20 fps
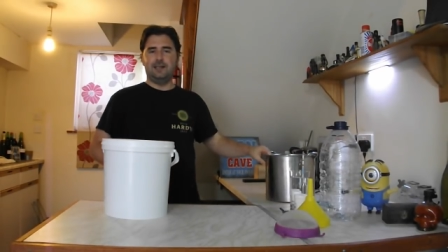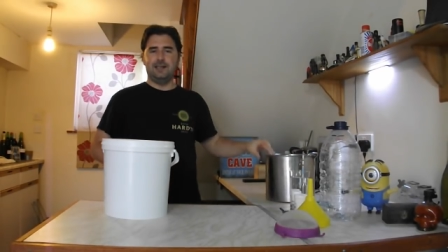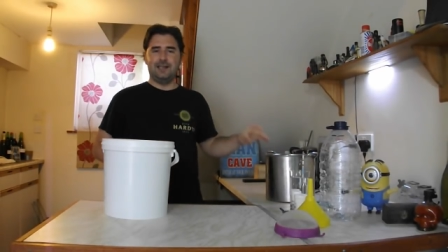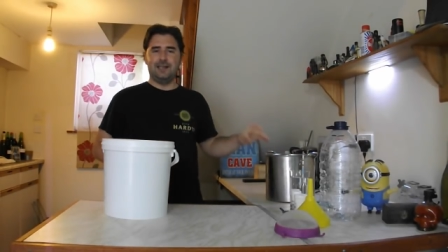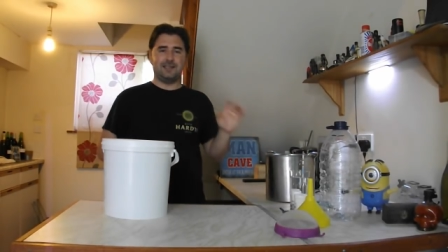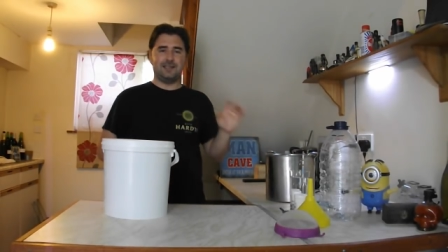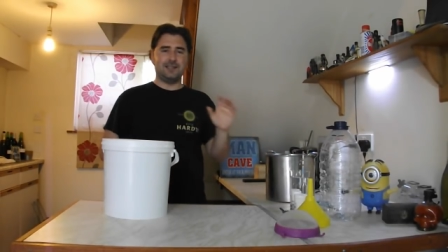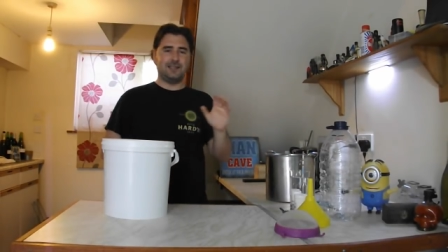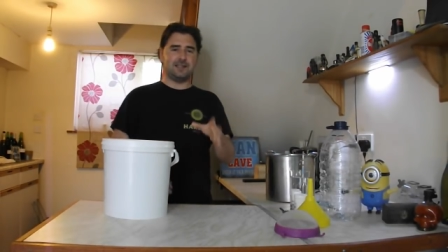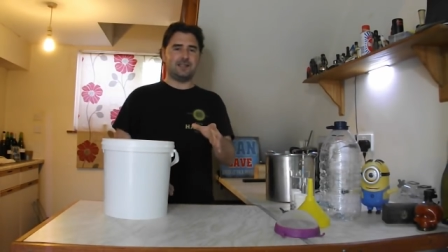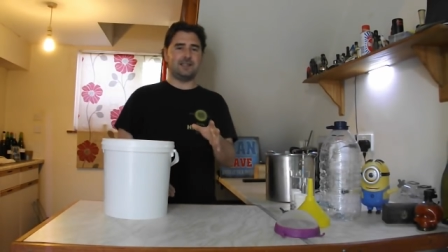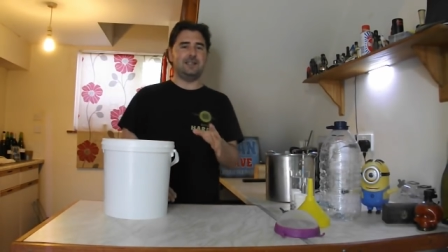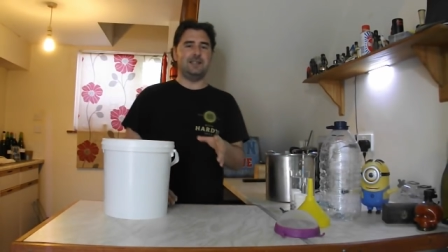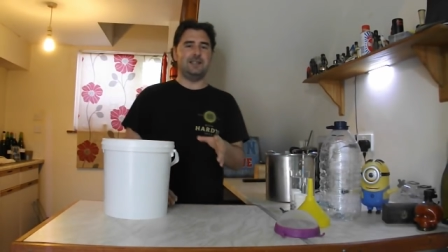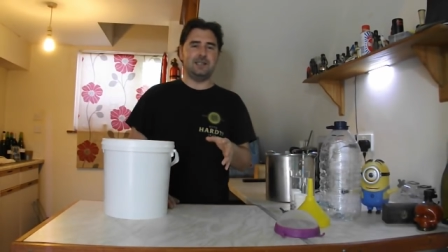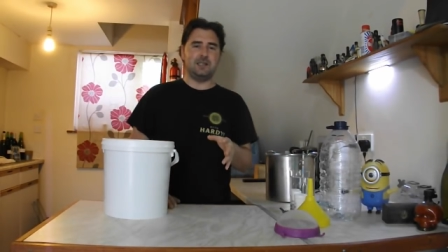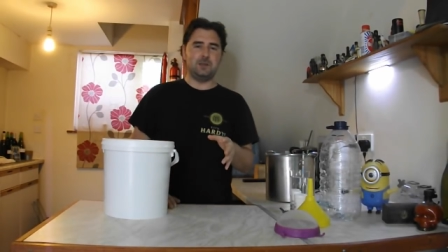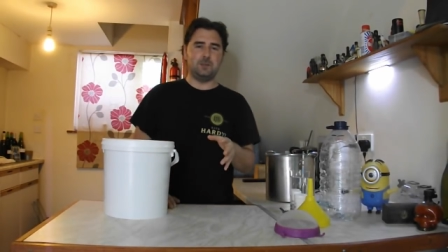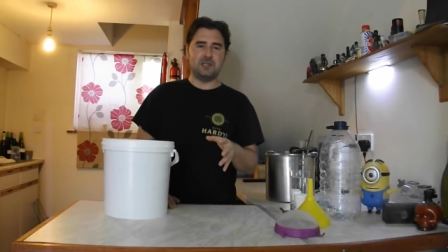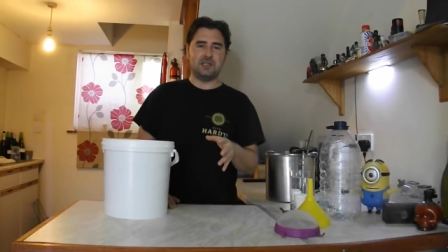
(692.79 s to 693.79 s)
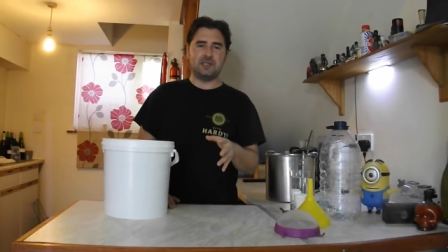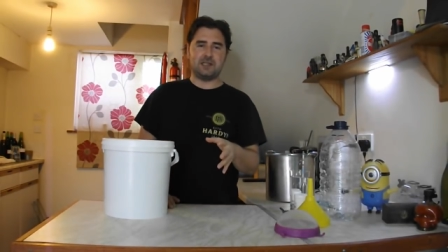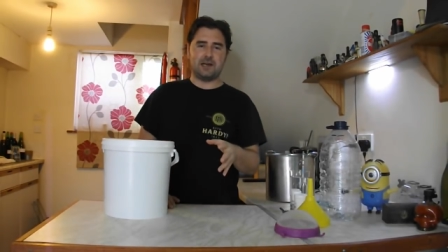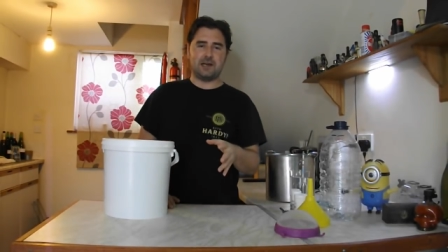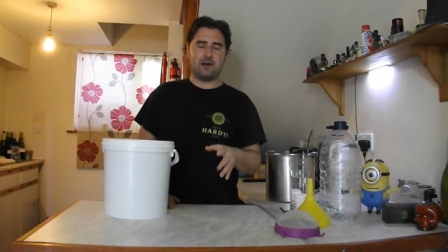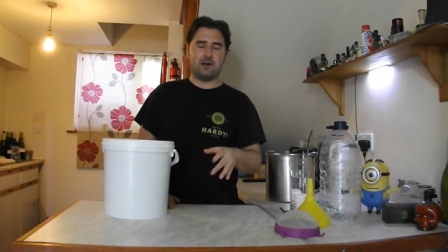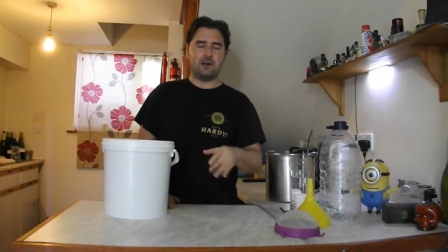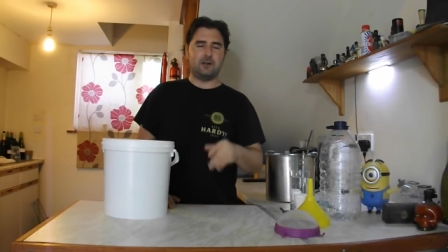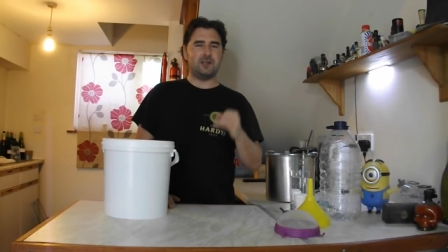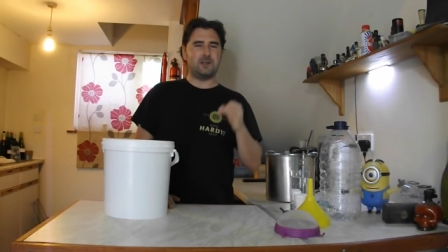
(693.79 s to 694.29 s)
It doesn't need to be
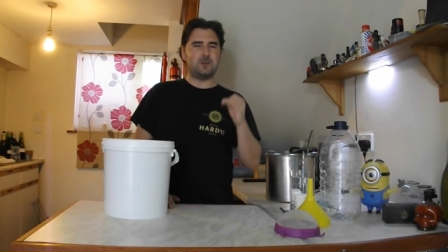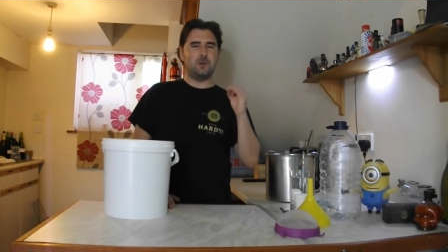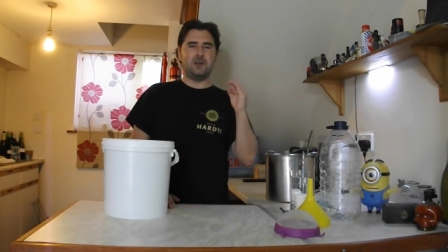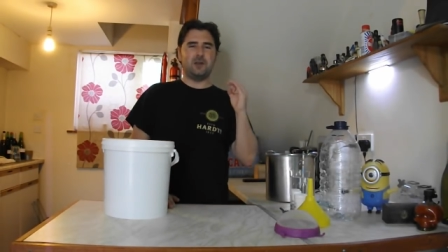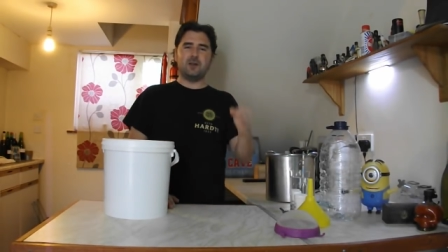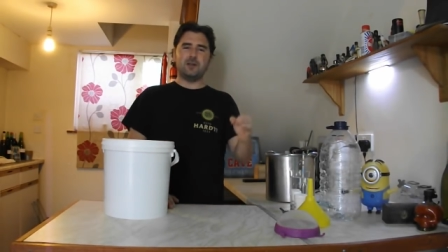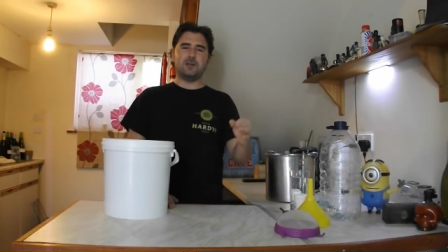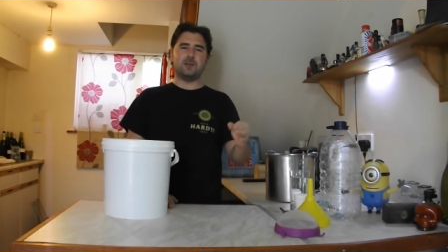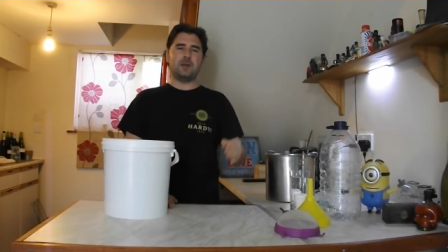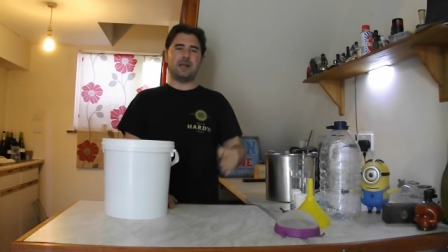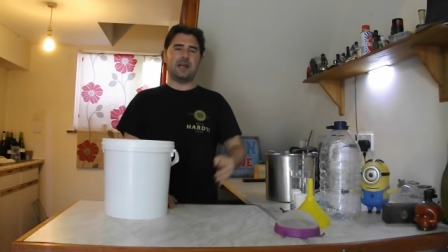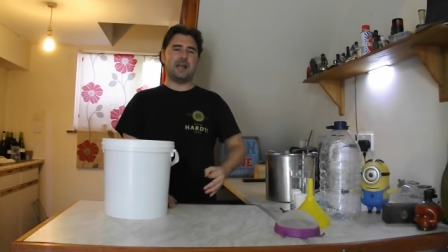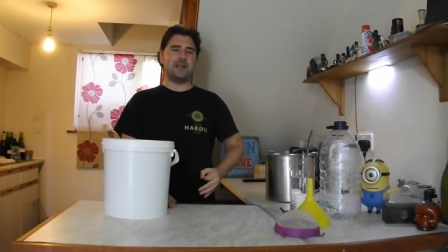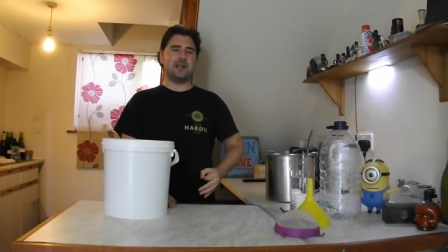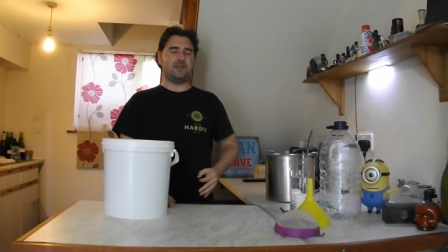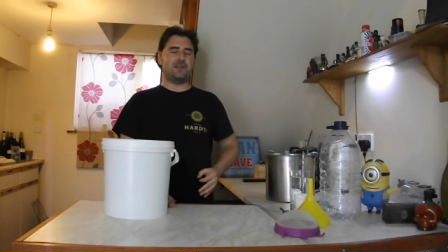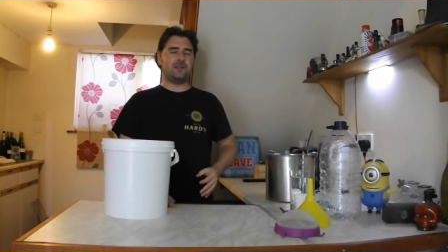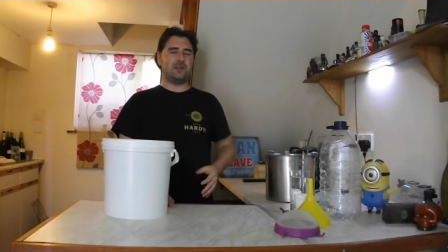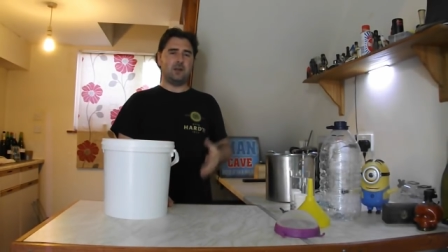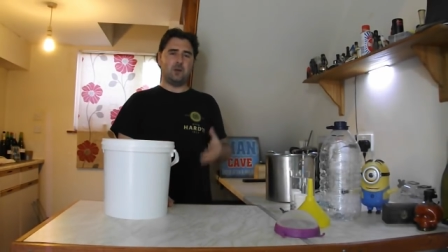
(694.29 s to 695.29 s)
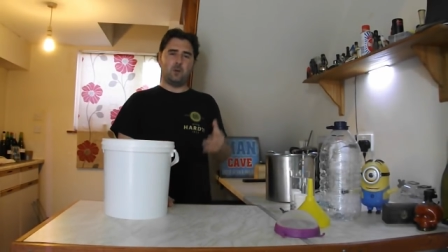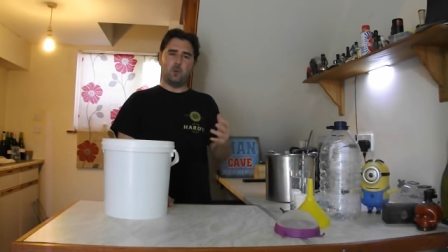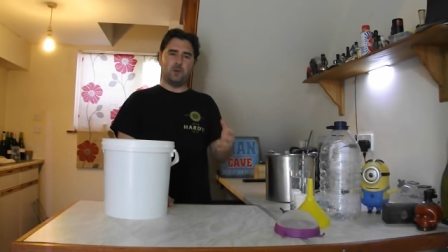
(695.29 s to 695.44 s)
sterile because we're not doing anything